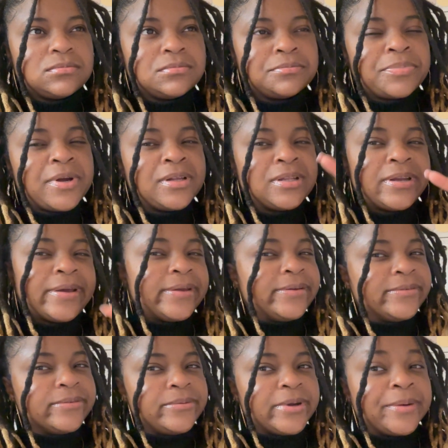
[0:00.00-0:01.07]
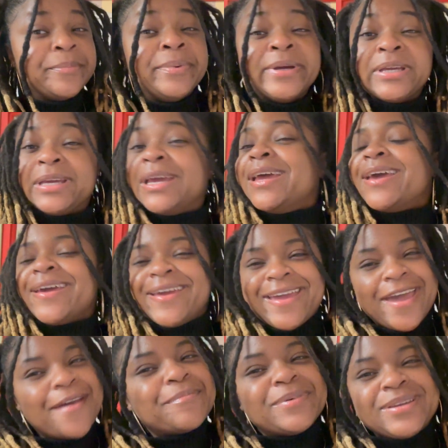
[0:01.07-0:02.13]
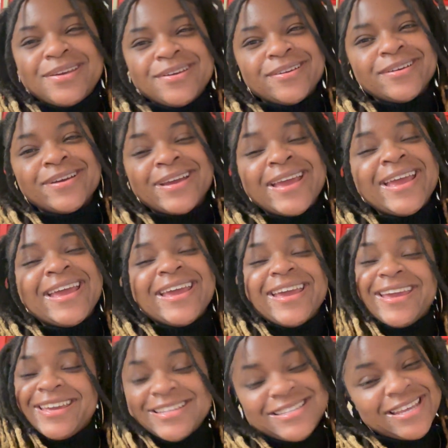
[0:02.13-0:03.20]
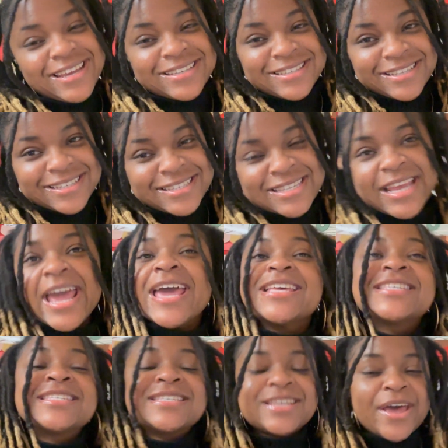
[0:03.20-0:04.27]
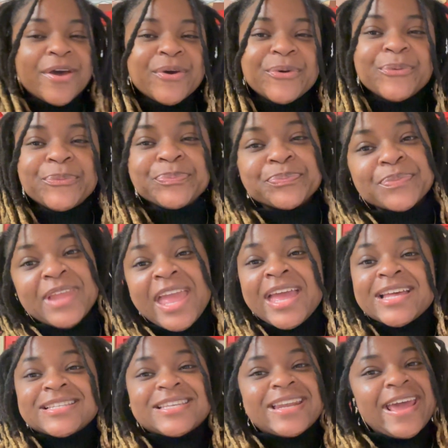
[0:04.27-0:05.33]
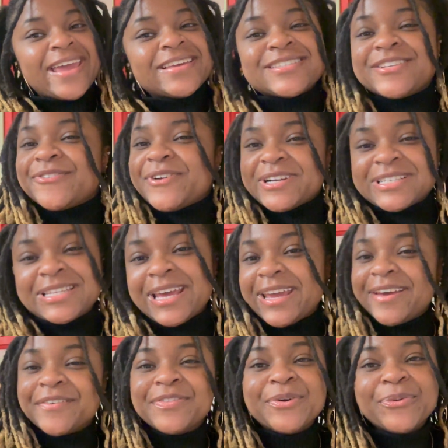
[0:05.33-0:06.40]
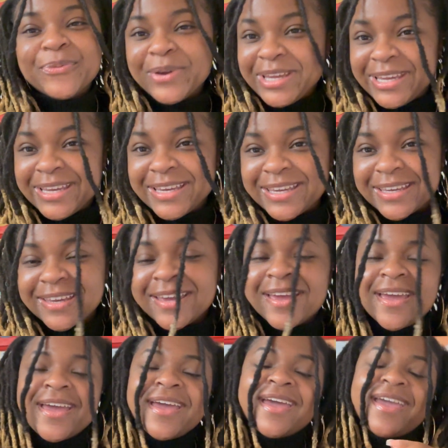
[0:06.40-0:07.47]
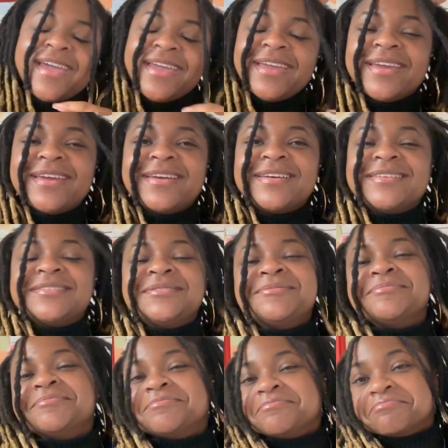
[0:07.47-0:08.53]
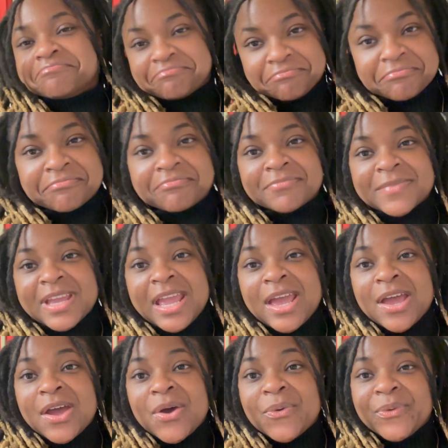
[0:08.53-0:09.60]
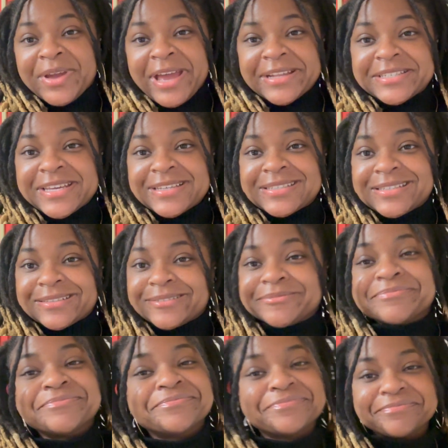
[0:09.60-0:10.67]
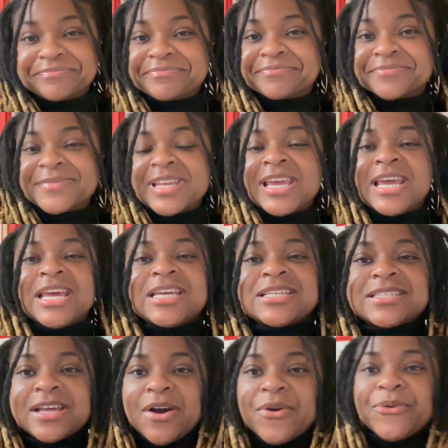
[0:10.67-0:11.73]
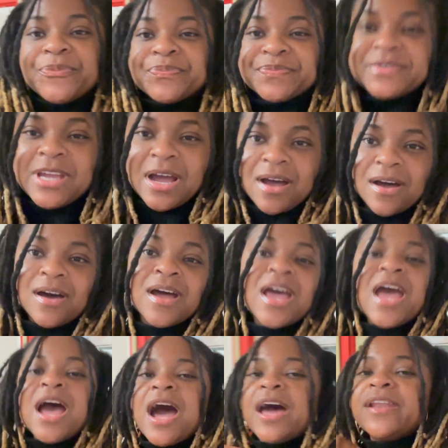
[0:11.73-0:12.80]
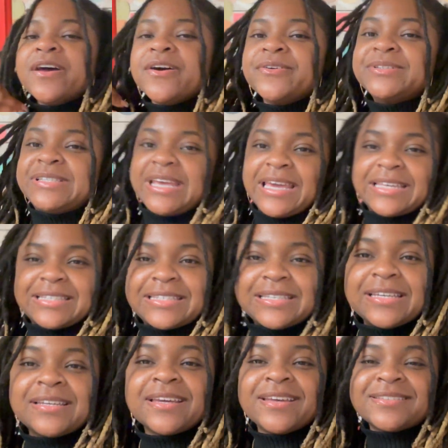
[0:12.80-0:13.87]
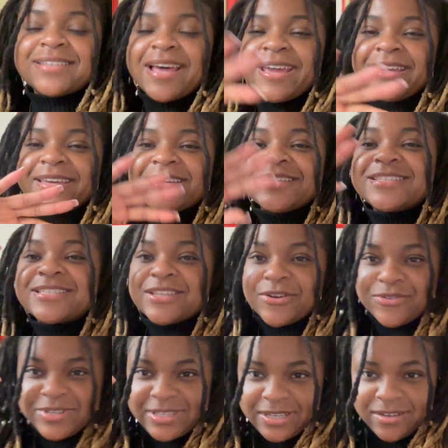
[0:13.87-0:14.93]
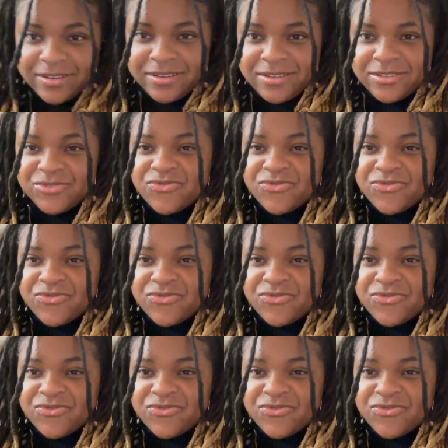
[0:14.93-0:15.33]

probably not everywhere, but it happened here in Texas. So today is the first day of the week and we got testing. So y'all, I know testing is like so serious,